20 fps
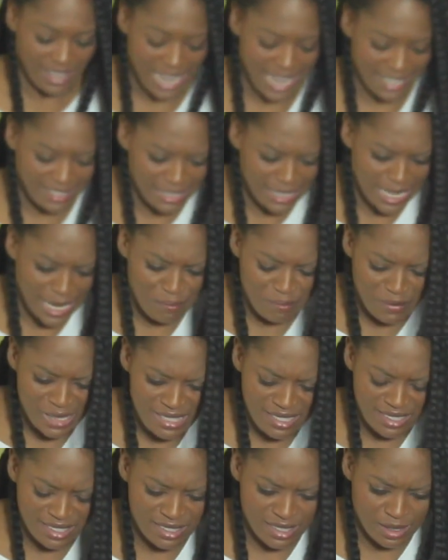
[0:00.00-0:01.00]
I think I'm
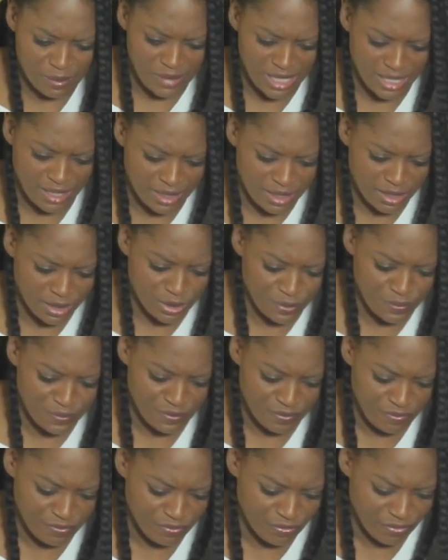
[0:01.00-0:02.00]
missing something though.
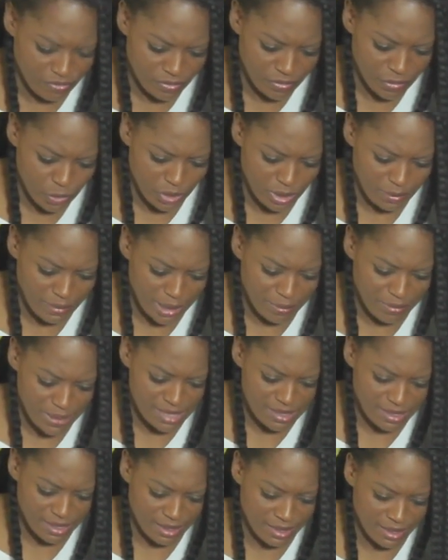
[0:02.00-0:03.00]
What am I
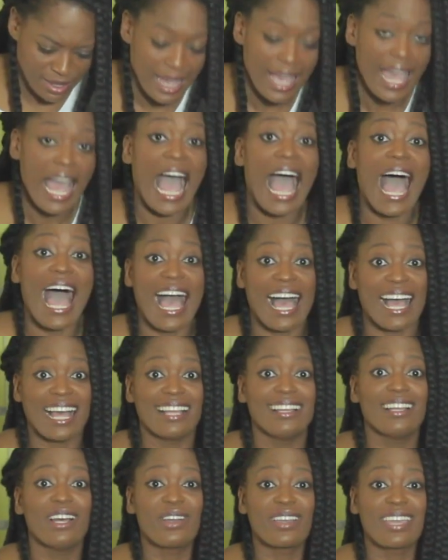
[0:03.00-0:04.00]
missing?
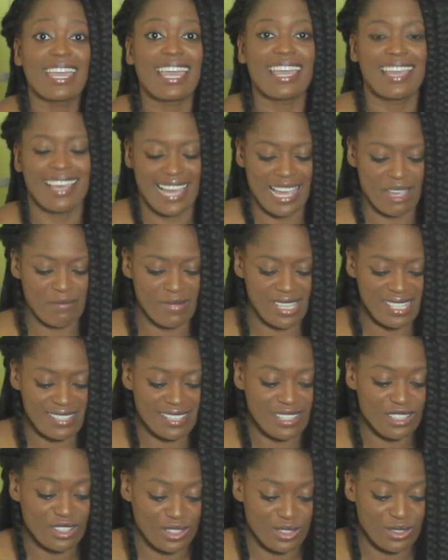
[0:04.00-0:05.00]
Ah, okay, I'm
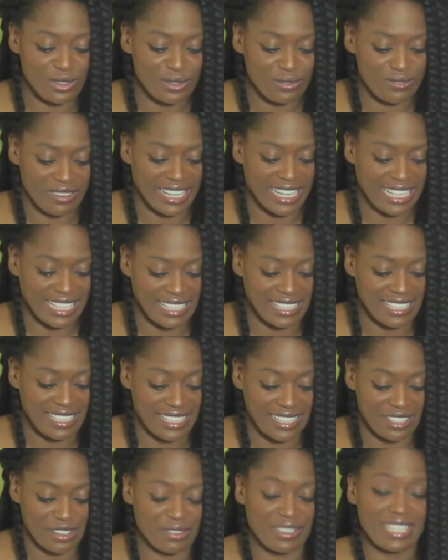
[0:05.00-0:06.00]
missing two very
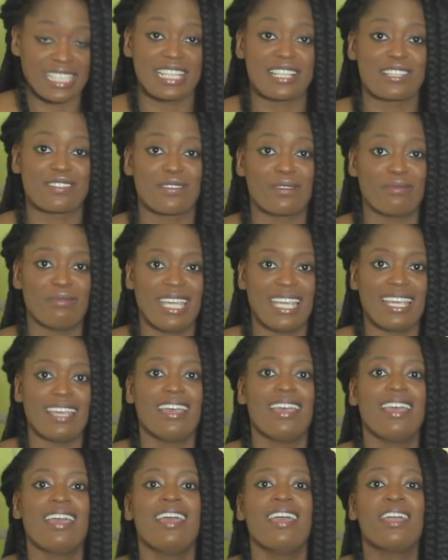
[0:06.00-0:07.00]
key ingredients for me,
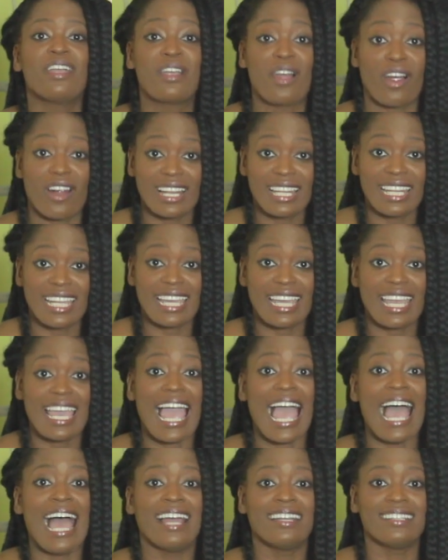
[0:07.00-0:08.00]

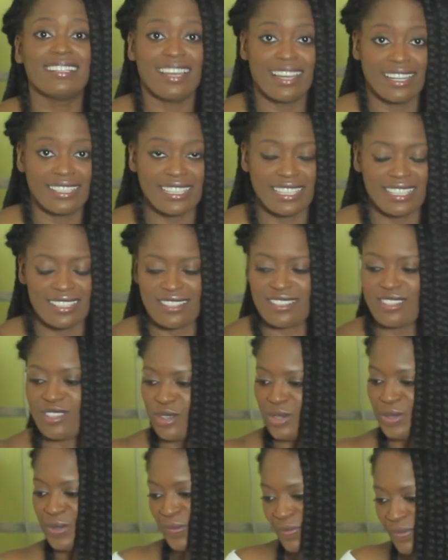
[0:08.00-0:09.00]
garlic and onions.
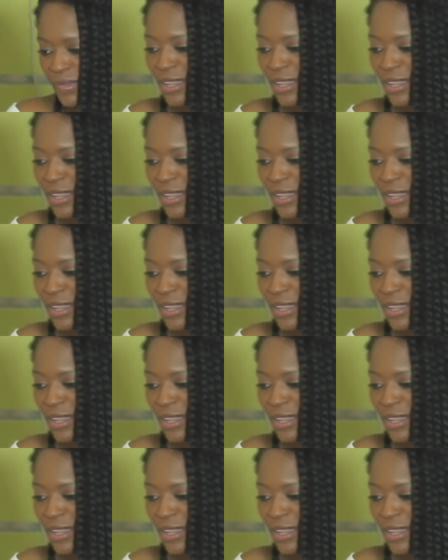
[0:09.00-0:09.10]
So